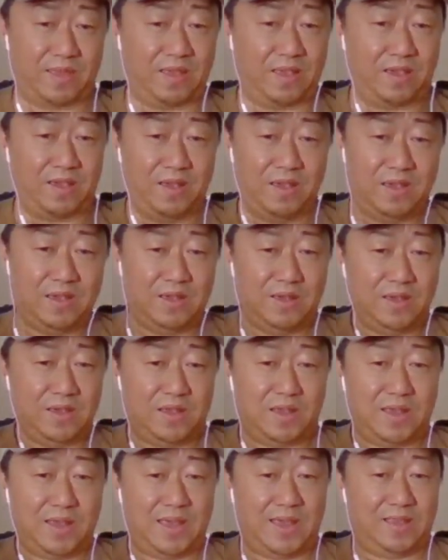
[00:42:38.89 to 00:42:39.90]
I think
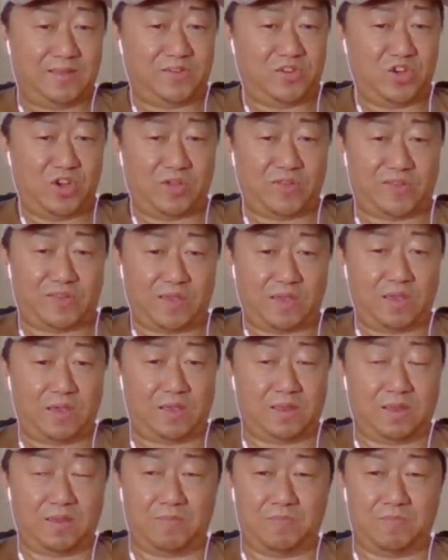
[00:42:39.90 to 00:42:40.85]
it just